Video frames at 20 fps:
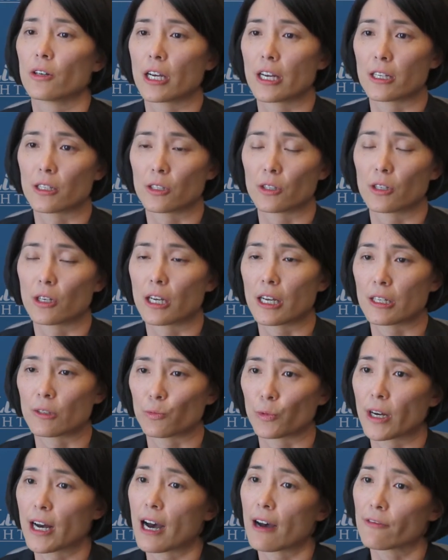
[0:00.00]
and, and
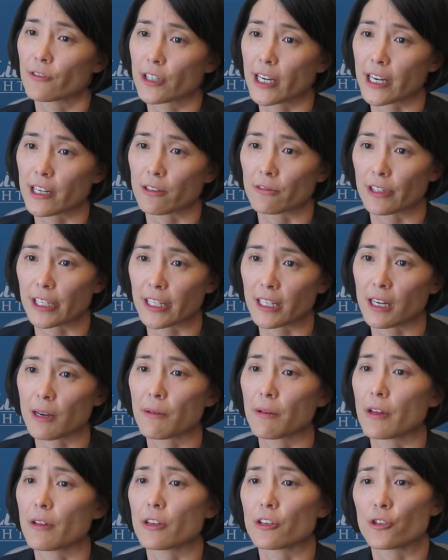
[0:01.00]
will have
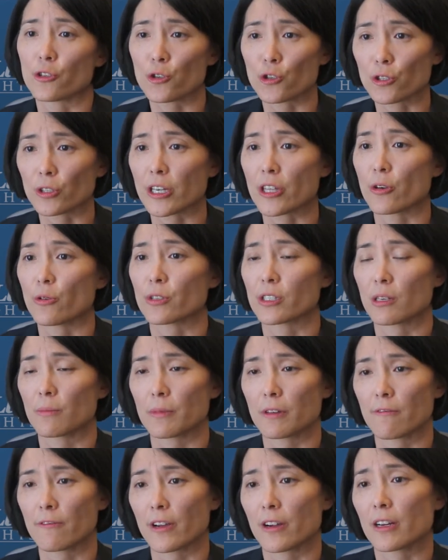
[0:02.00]
diarrhea. Usually those can
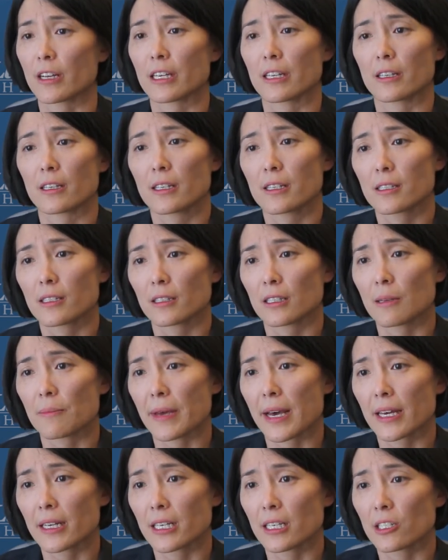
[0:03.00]
be very easily
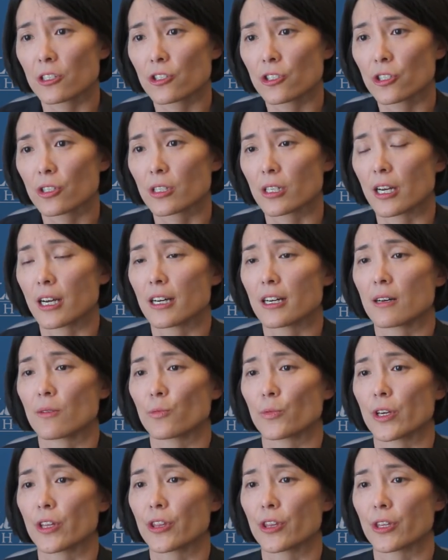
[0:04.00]
managed uh,
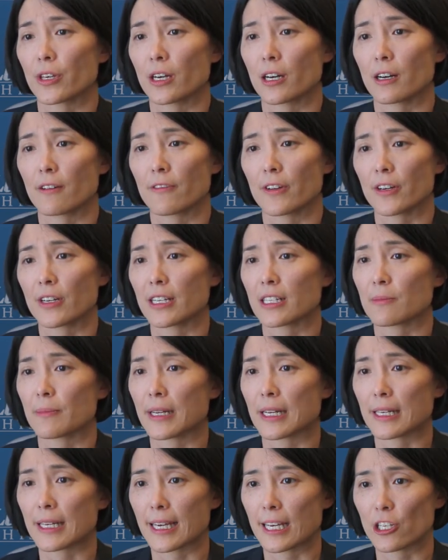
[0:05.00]
with uh, various
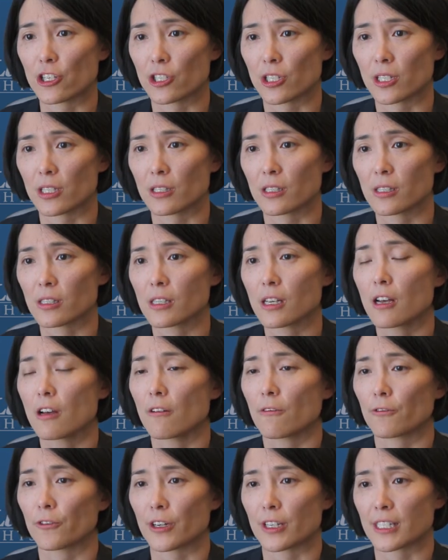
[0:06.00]
medications,
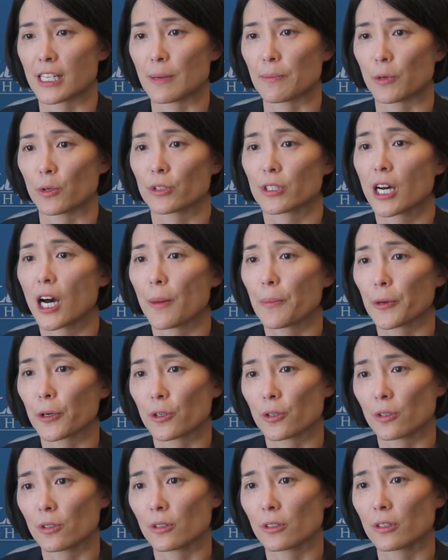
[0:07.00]
for example,
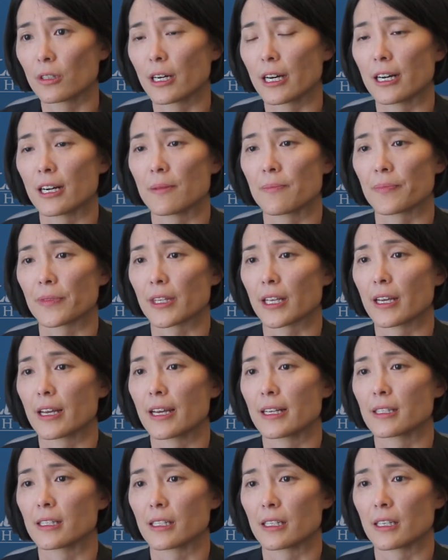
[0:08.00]
topical um,
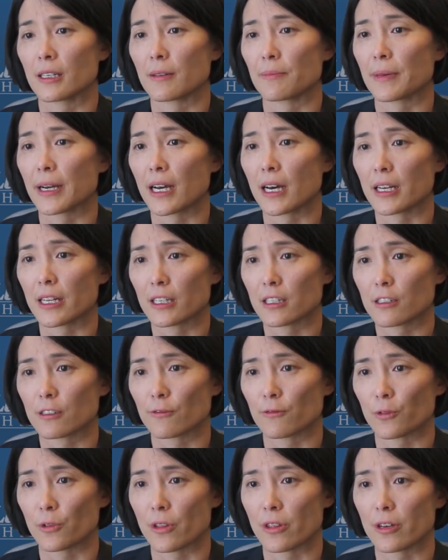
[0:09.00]
antibiotics
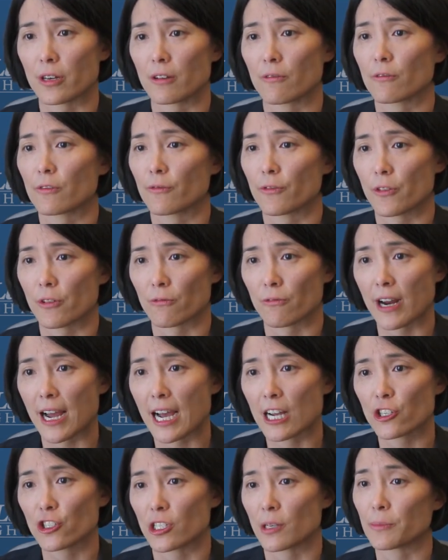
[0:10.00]
for the, for the
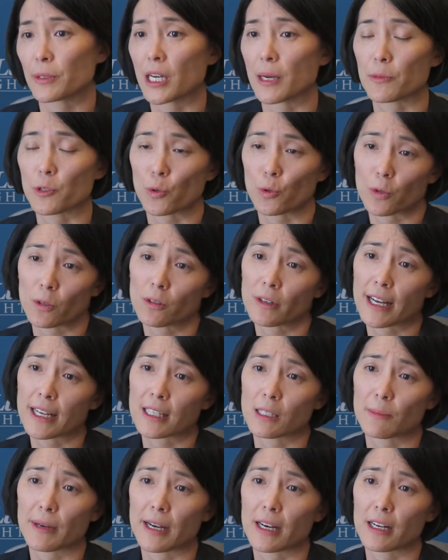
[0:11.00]
rash, sometimes oral
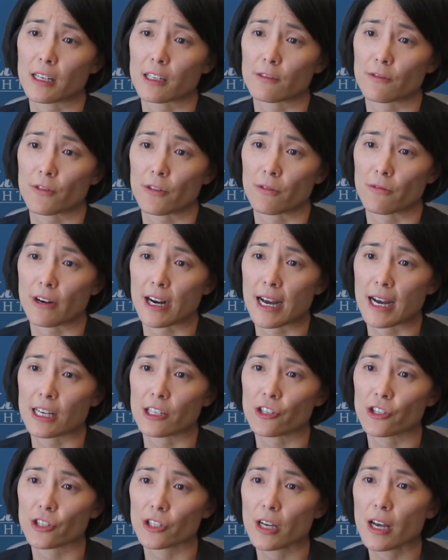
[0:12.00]
antibiotics for the
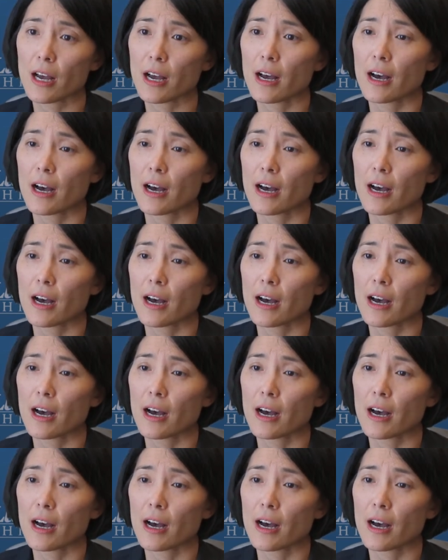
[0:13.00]
rash,